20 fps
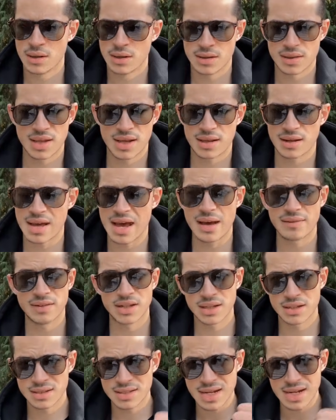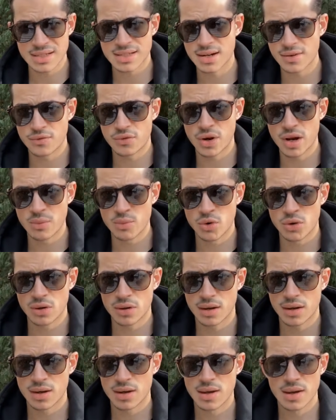Then having a texting
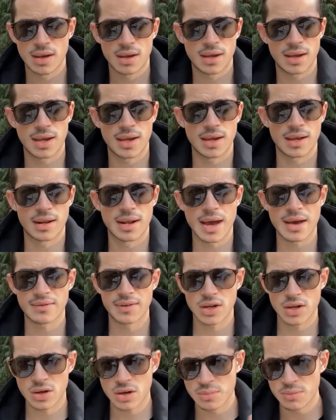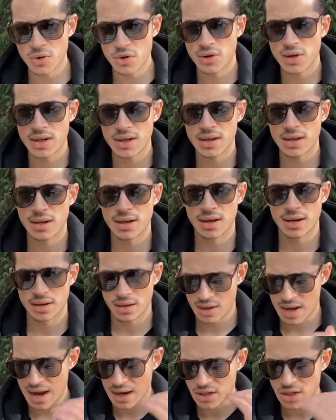framework and having a community and
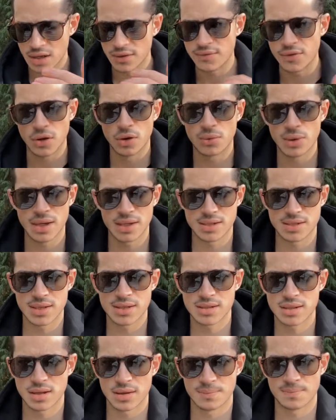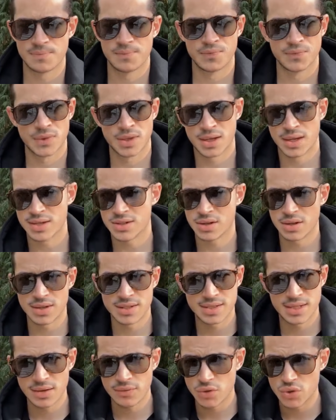actually following a system is going to
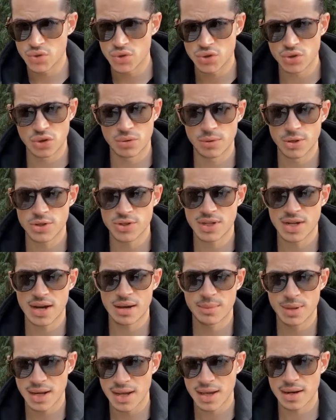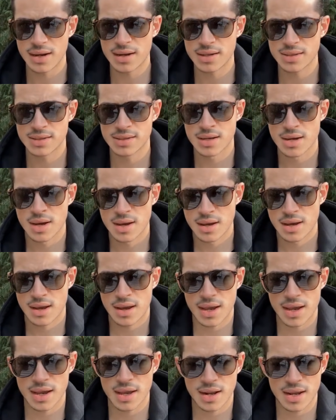save you so much time and headaches,
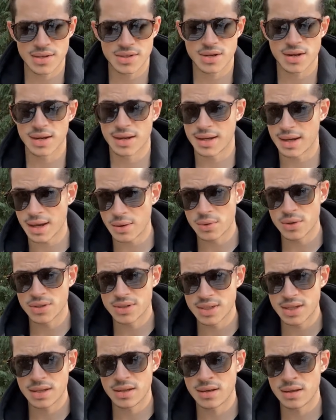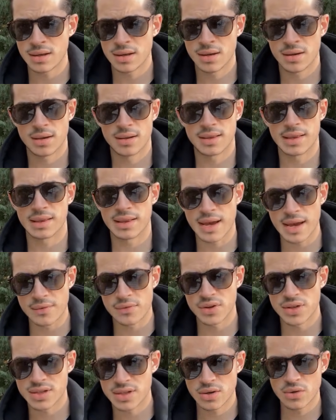and it's going to guarantee that
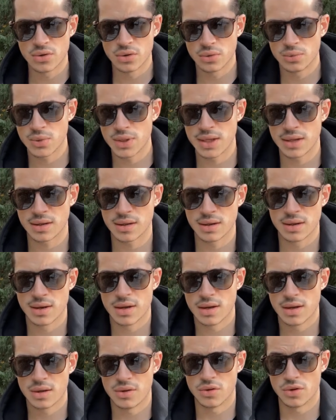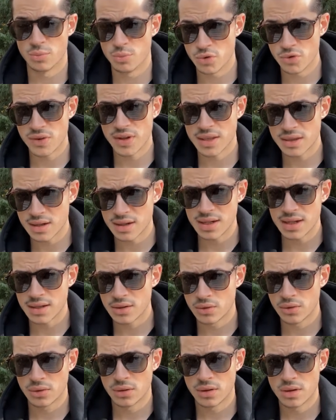every single week you're moving the
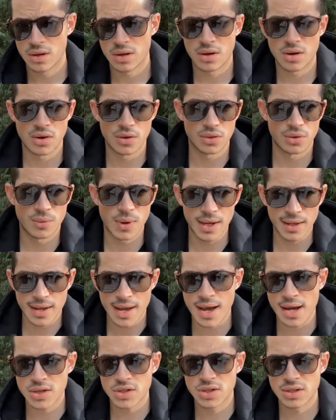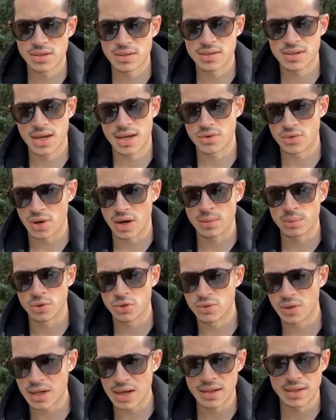needle on the right actions and you're able
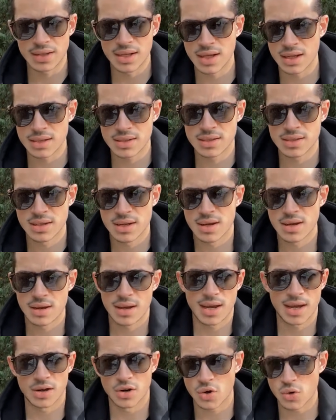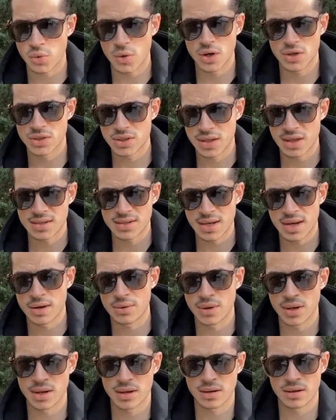to get dates and crush this
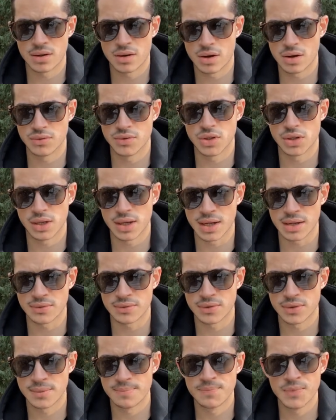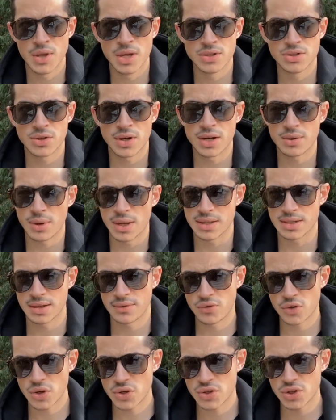area of your life. So anyways,
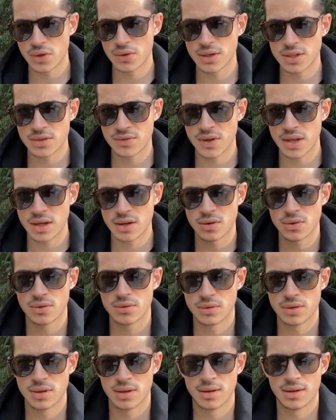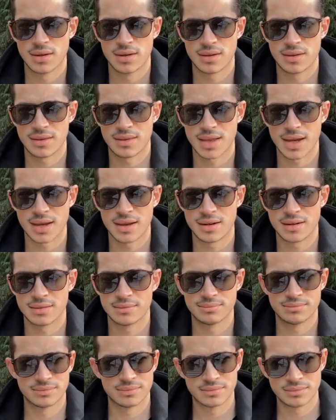if you enjoyed this video, then
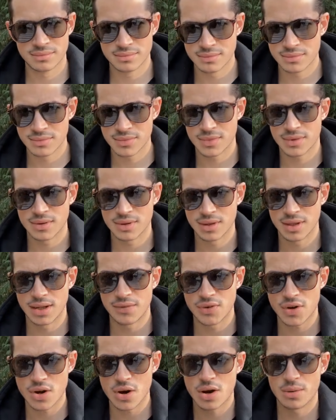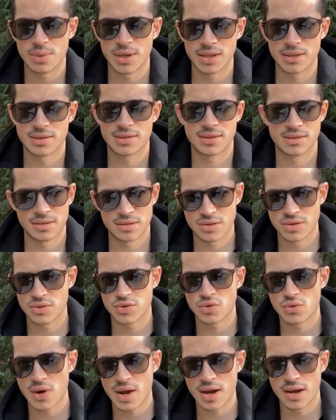leave a comment,
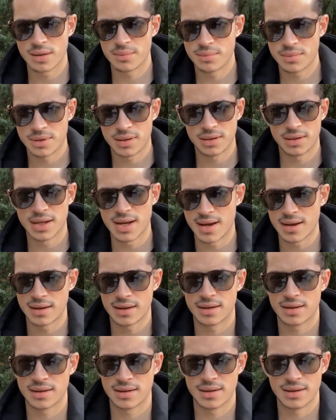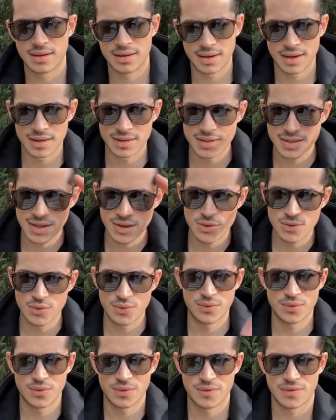subscribe, like, and see
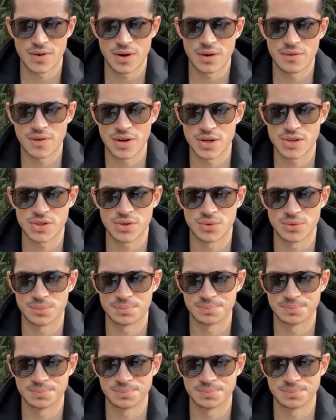you very, very soon.